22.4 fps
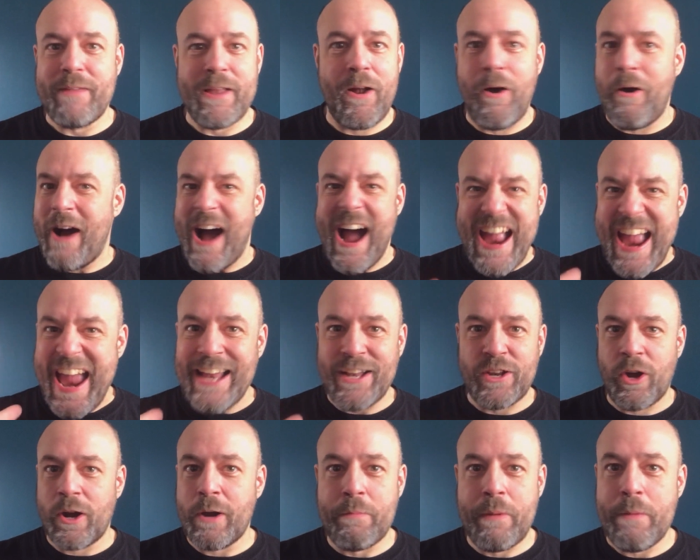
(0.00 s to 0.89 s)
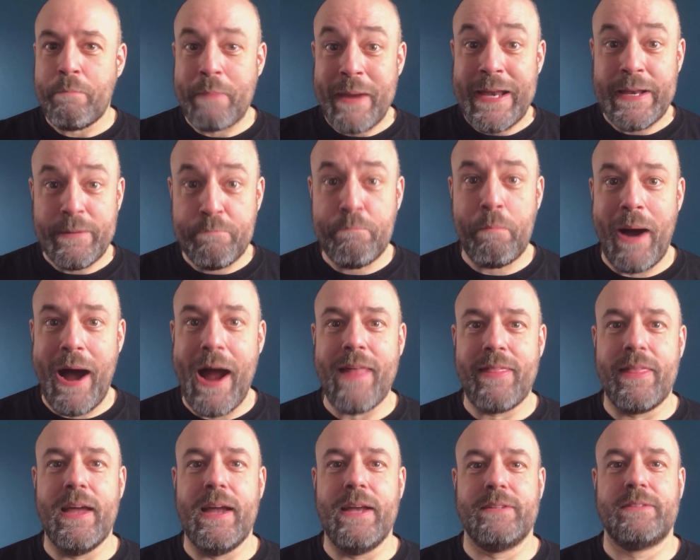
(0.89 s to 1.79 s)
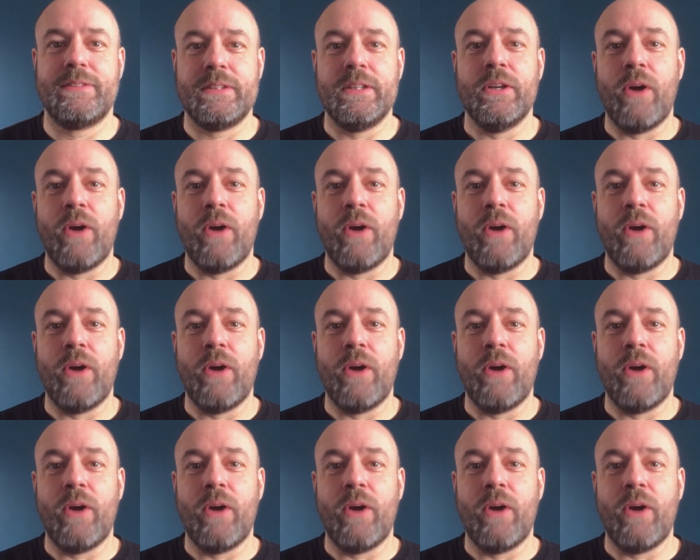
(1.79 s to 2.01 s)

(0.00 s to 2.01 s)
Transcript: you know, I ain't going to be beaten by this.